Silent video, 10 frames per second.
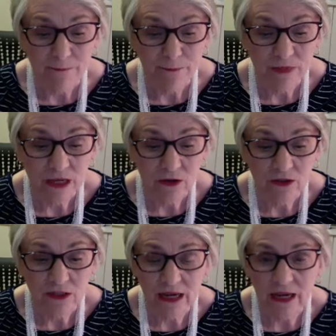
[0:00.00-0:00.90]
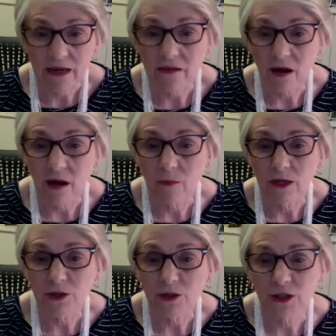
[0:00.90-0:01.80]
there's a
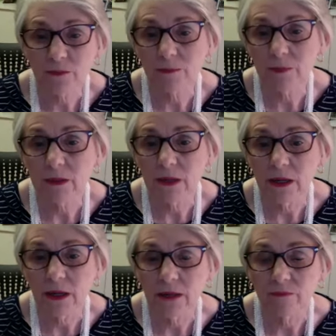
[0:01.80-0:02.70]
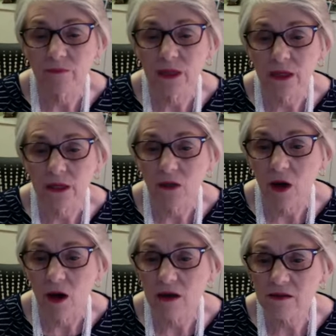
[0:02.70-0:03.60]
comradeship in
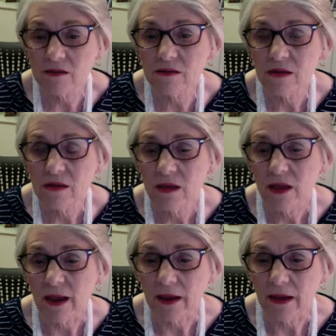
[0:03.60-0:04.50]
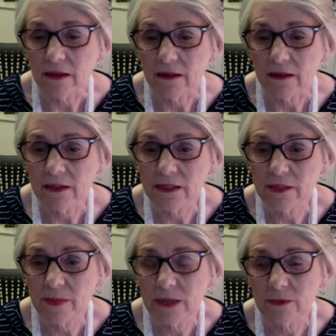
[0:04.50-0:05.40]
loss, and to
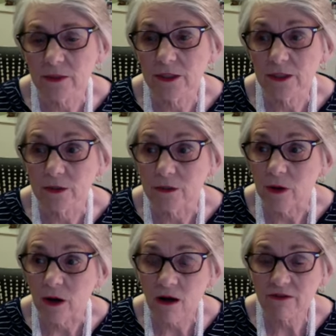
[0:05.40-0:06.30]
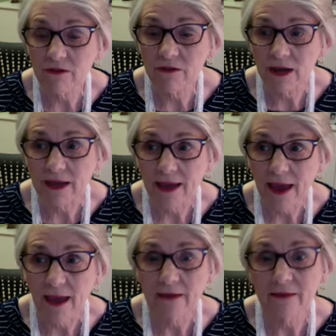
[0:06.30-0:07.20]
be able to offer what I
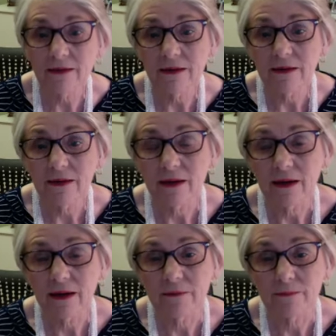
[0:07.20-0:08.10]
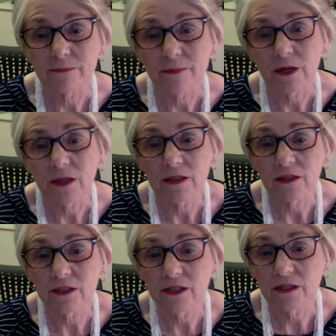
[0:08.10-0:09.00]
can on
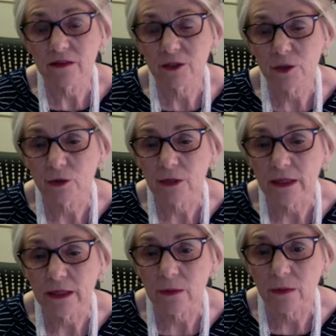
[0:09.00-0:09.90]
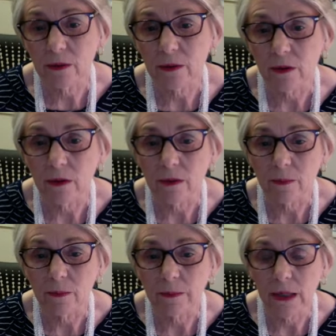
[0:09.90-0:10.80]
this healing journey that we're
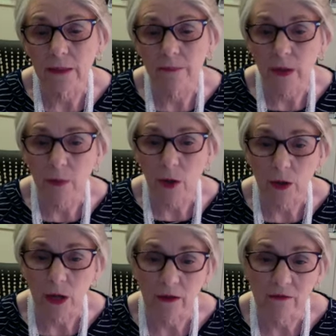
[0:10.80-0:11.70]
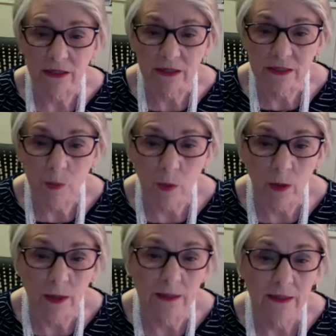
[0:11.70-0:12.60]
all a part of at this
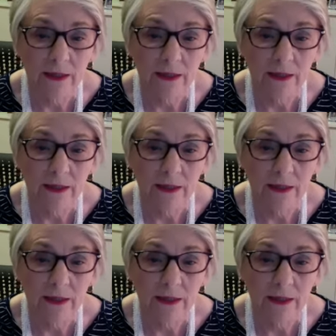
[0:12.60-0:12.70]
point.